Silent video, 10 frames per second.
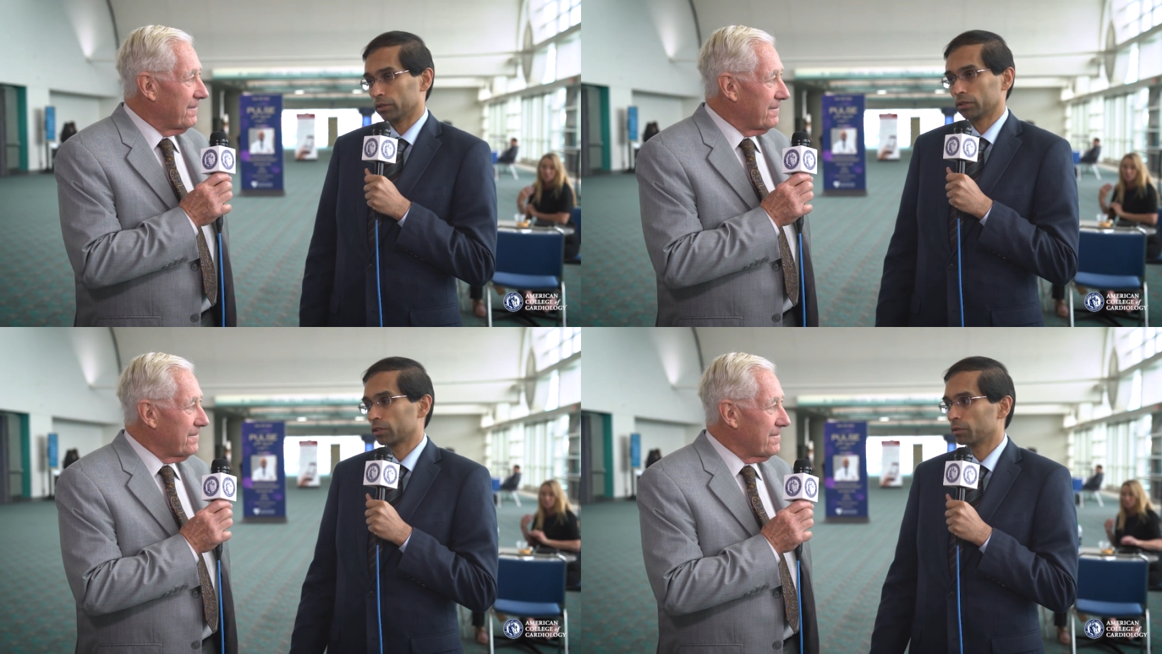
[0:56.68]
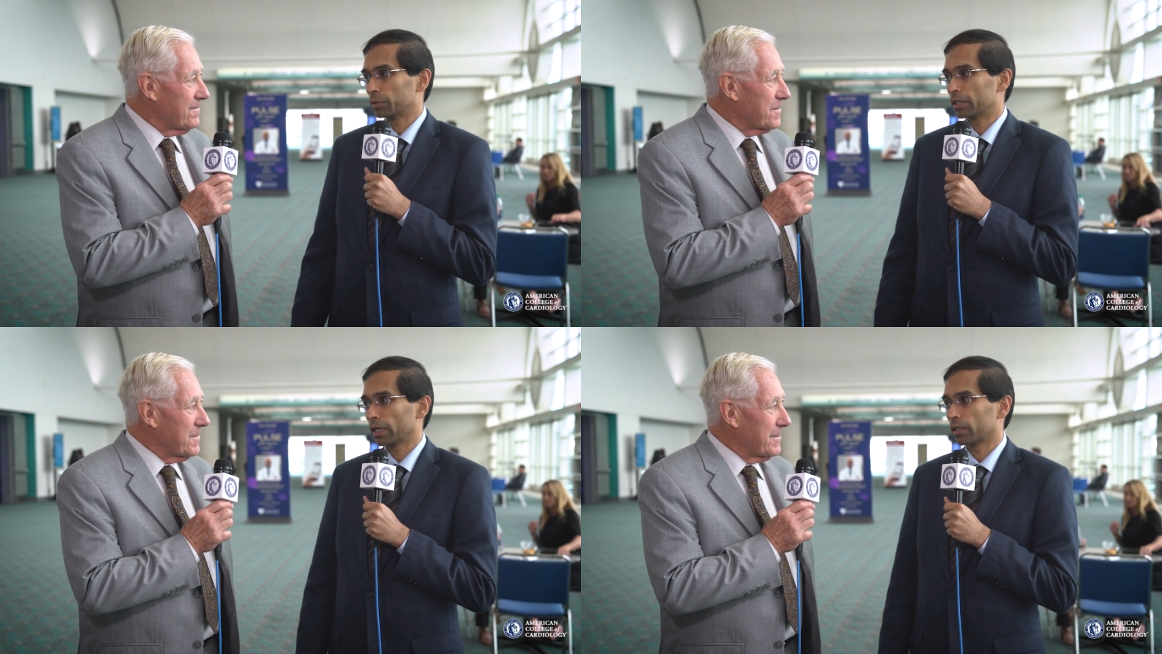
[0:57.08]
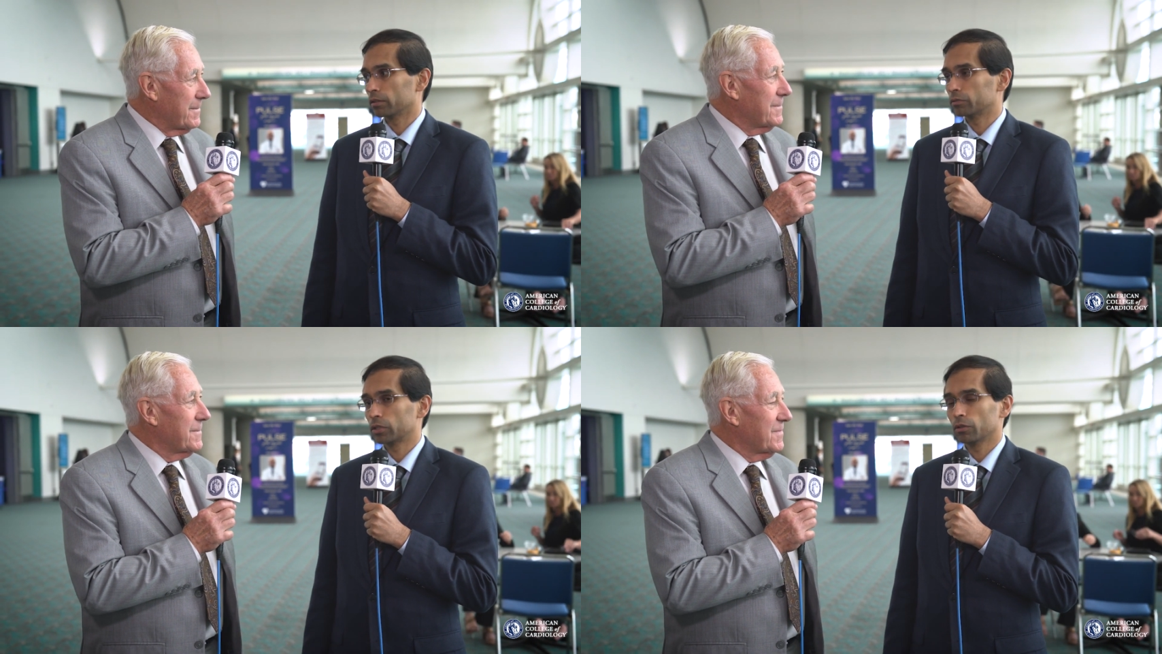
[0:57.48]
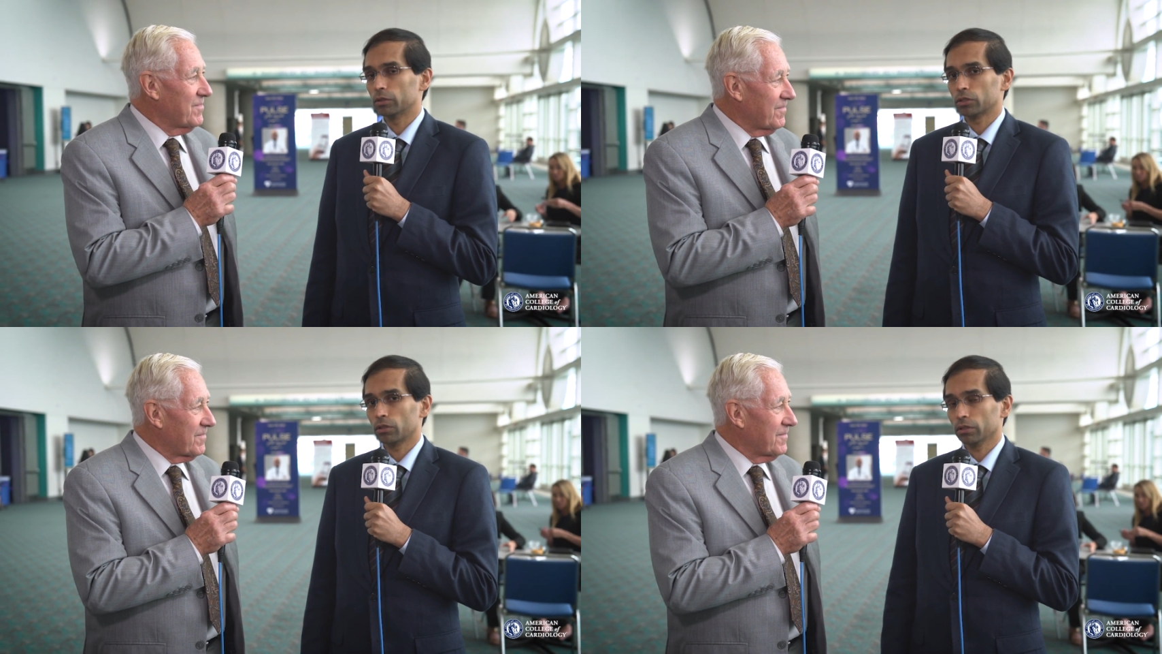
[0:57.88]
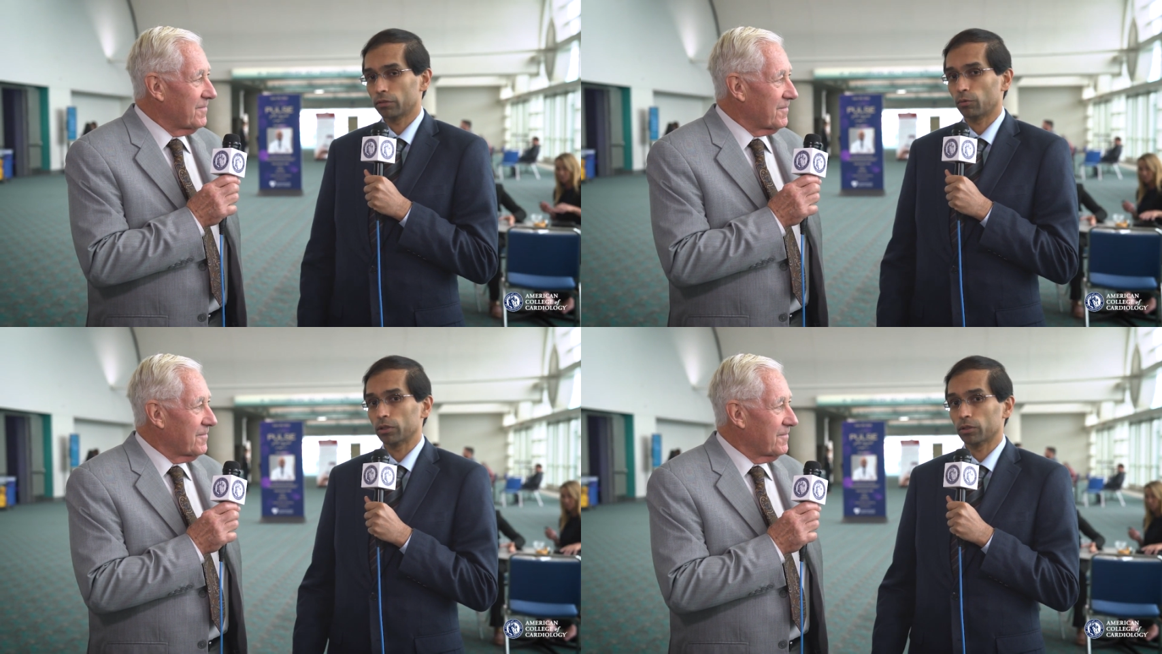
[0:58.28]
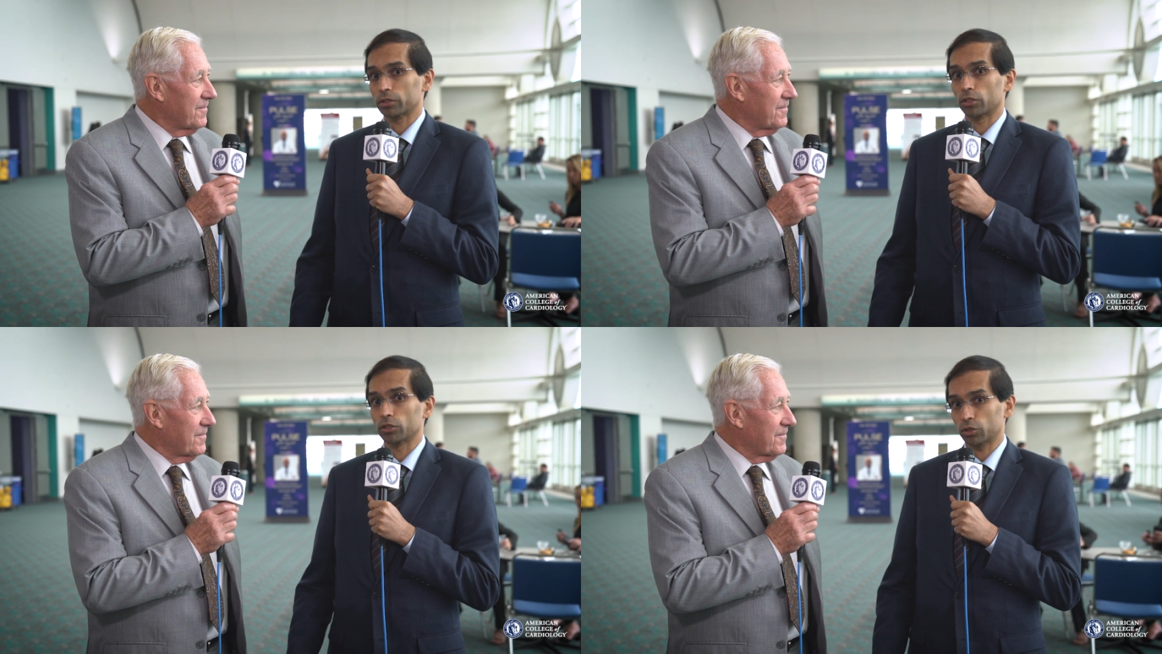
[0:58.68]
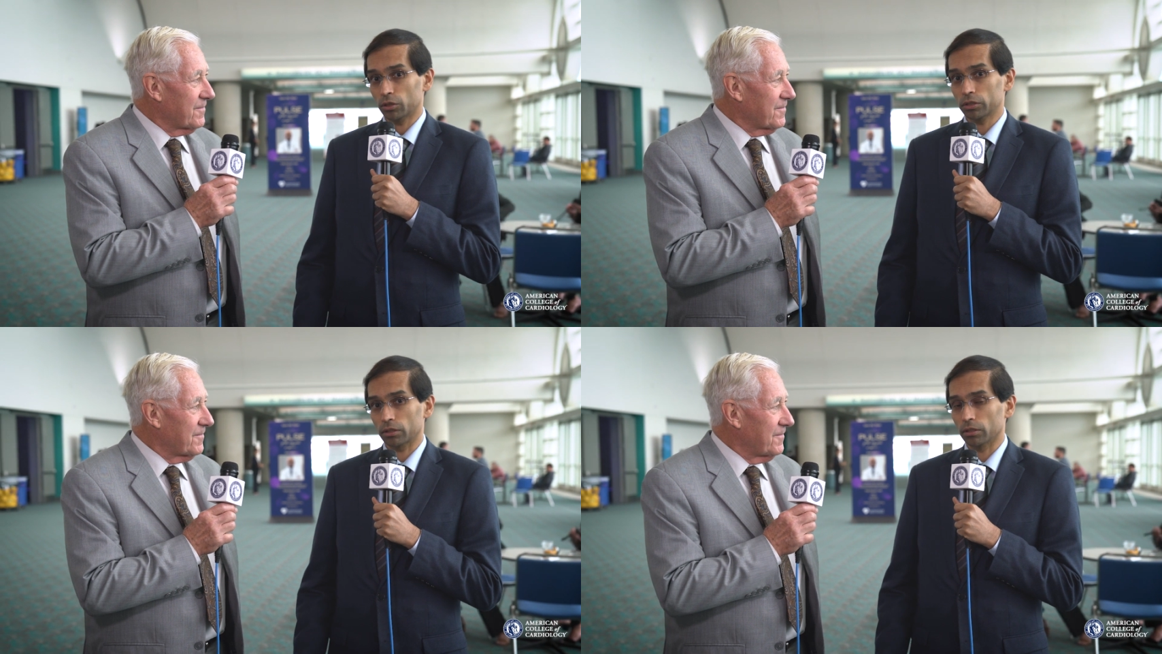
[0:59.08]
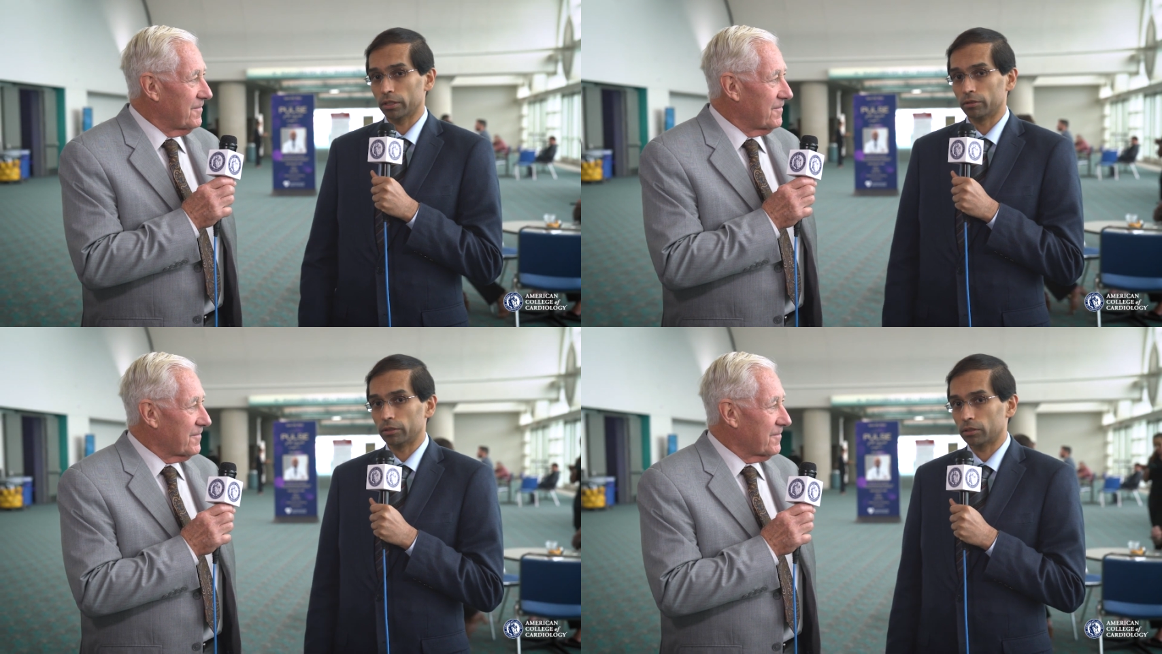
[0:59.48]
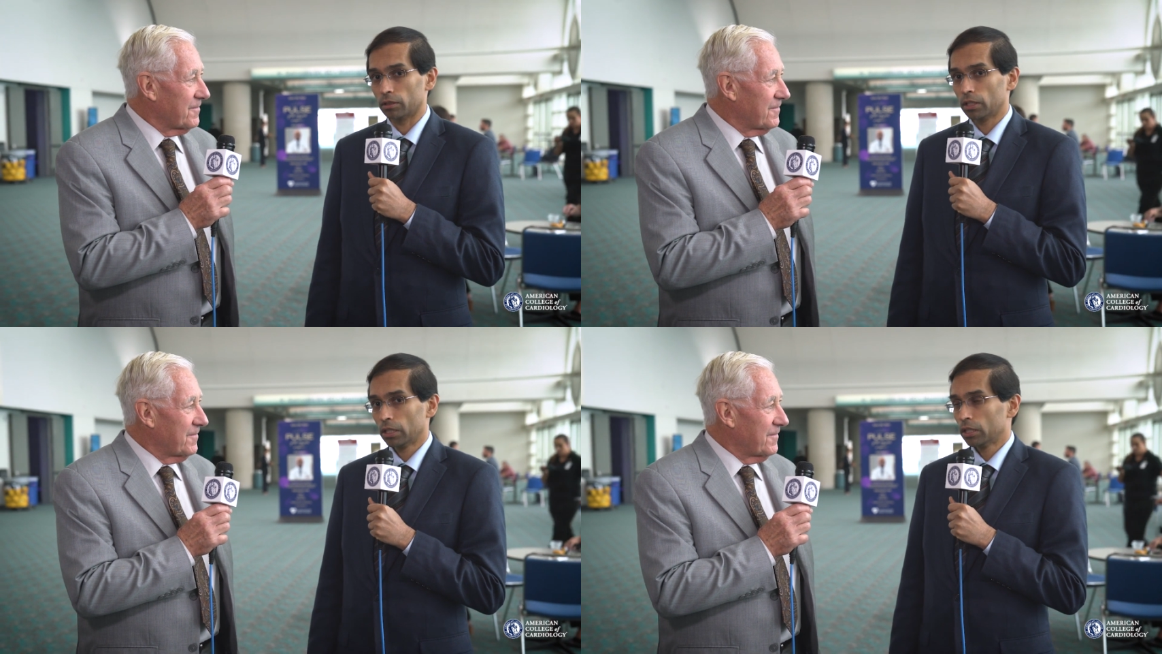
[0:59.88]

Speaker 1: this is going to be negative too. And certainly if one looks at the surgical literature,